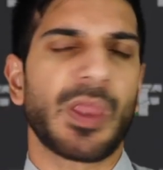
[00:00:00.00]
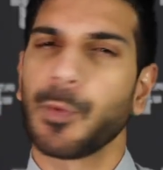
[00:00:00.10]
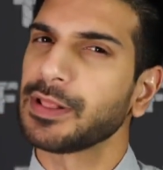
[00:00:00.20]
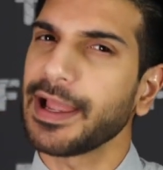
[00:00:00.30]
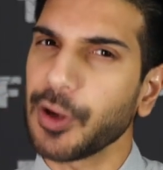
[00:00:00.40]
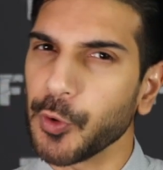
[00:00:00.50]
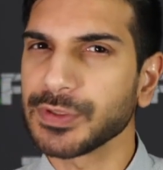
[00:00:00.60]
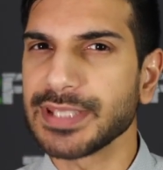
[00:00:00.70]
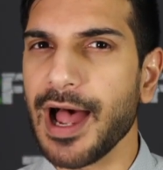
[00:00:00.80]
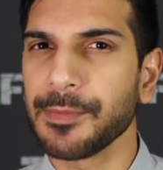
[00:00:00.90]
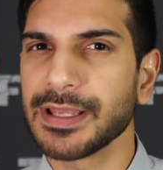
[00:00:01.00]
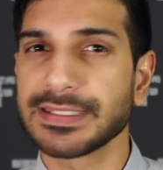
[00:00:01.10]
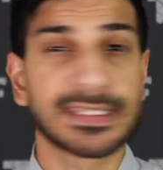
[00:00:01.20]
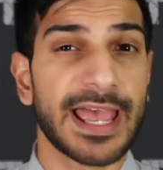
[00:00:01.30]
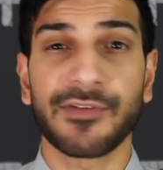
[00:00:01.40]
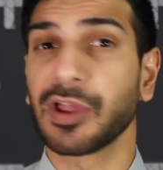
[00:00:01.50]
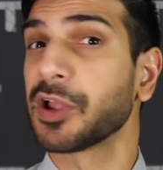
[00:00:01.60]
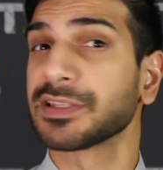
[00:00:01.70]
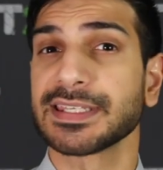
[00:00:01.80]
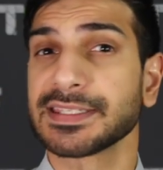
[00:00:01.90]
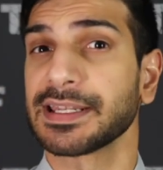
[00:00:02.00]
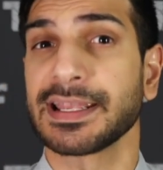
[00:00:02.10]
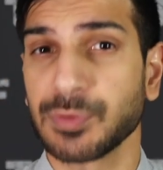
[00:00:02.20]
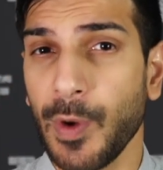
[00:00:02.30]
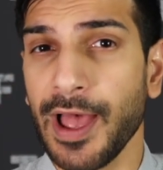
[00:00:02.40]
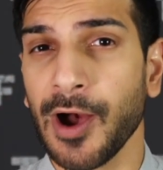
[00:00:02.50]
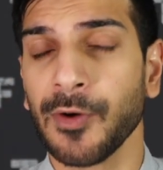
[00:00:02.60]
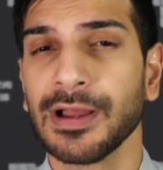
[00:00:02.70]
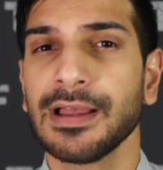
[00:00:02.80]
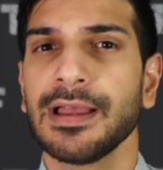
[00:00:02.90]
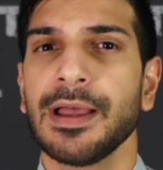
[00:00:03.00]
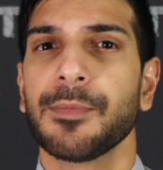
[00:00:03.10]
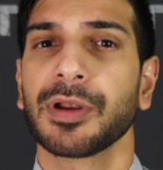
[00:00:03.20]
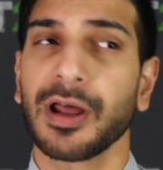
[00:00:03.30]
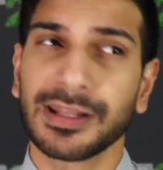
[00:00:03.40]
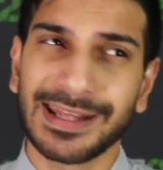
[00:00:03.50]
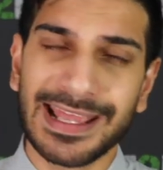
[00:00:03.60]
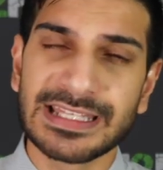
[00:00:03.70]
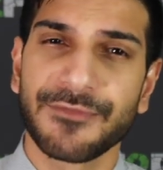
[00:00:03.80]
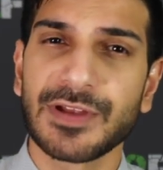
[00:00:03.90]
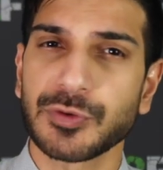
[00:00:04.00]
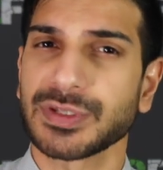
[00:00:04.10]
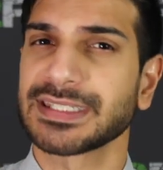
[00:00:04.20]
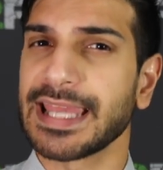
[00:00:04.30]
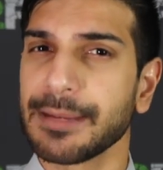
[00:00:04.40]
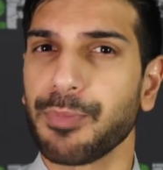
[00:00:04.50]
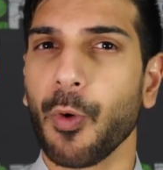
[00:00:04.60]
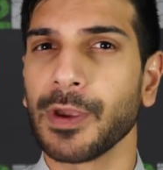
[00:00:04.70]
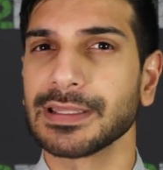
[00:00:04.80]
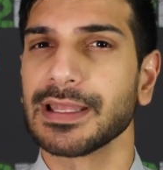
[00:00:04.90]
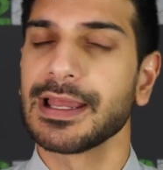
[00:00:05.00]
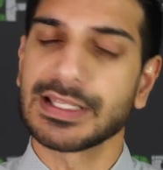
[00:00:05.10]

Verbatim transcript: We like Earl Thomas, he's having a good season as well, but on an individual standpoint,